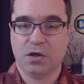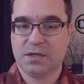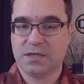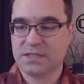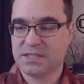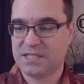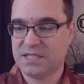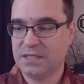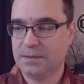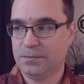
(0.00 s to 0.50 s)

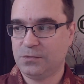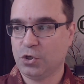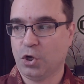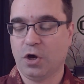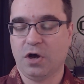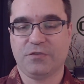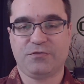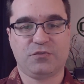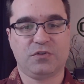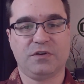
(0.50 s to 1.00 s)
seem to
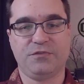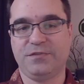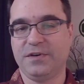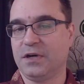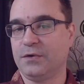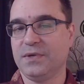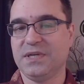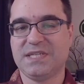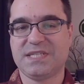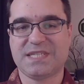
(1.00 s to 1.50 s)
offer a
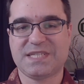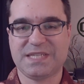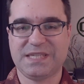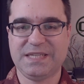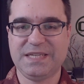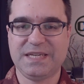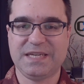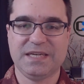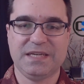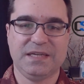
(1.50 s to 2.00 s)
very
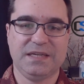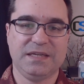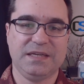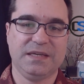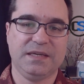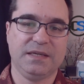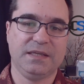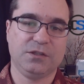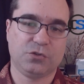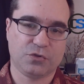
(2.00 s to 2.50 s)
sleek
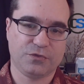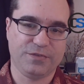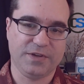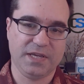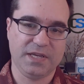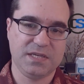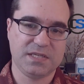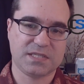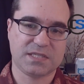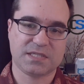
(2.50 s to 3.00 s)

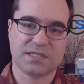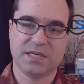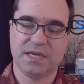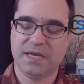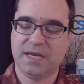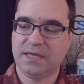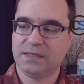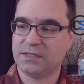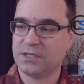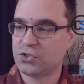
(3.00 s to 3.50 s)
interface.
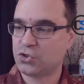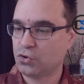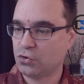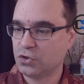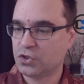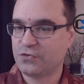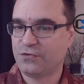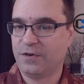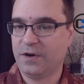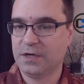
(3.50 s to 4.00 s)
The
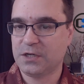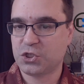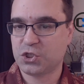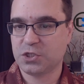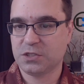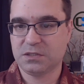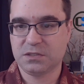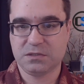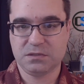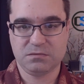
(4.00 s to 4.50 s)
search
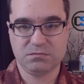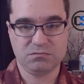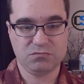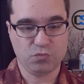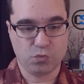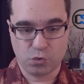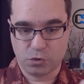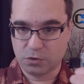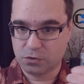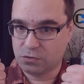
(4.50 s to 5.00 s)
function
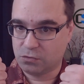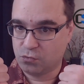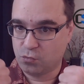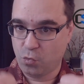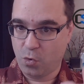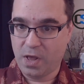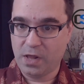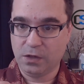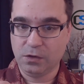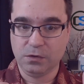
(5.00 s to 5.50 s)
worked
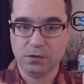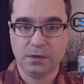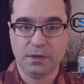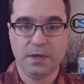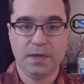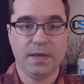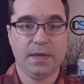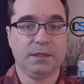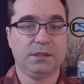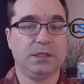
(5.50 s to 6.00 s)
well.
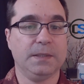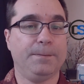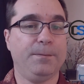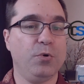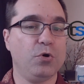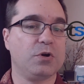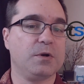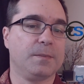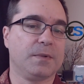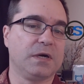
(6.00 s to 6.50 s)
The
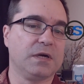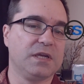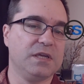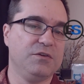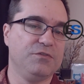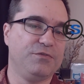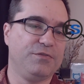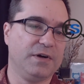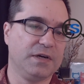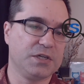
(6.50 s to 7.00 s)

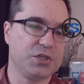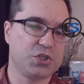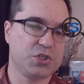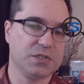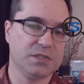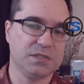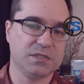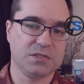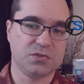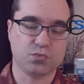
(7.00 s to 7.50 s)
bookmarking
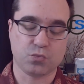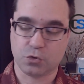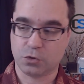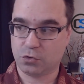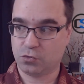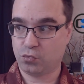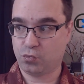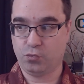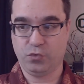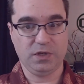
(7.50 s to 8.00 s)
functions work
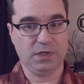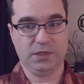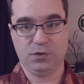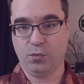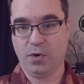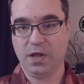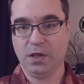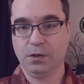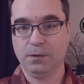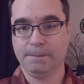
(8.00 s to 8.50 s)
really
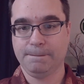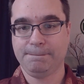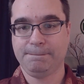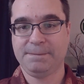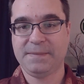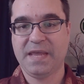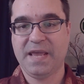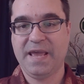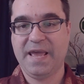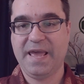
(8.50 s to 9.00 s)
well.
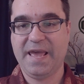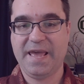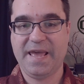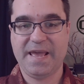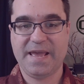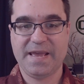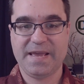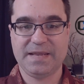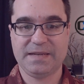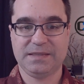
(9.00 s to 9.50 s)

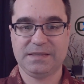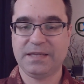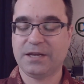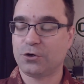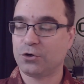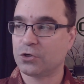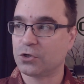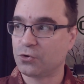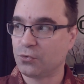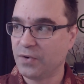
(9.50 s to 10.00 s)
And
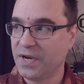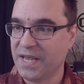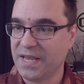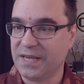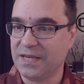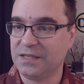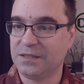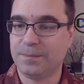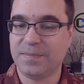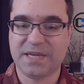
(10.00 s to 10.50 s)
they're
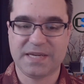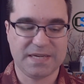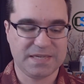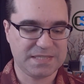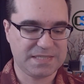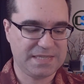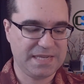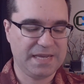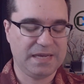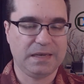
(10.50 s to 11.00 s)
great
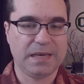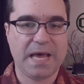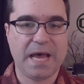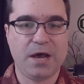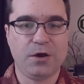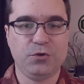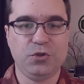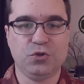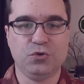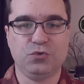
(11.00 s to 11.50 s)
because they allow
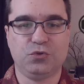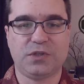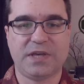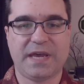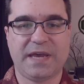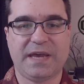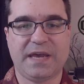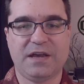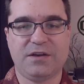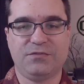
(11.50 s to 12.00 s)
you to
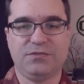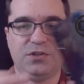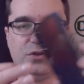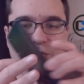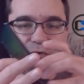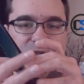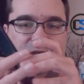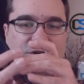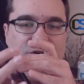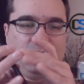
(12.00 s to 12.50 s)
have the
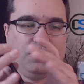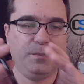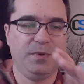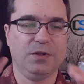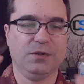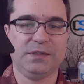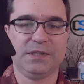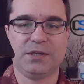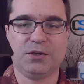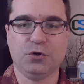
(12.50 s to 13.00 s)
Ontario
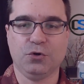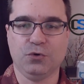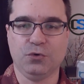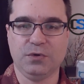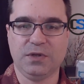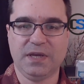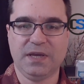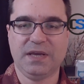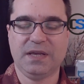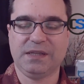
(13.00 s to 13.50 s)
Building
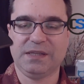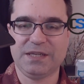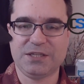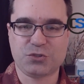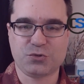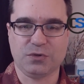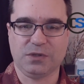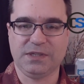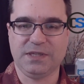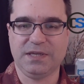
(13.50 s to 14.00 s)
Code
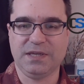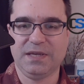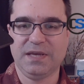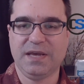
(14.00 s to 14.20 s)
literally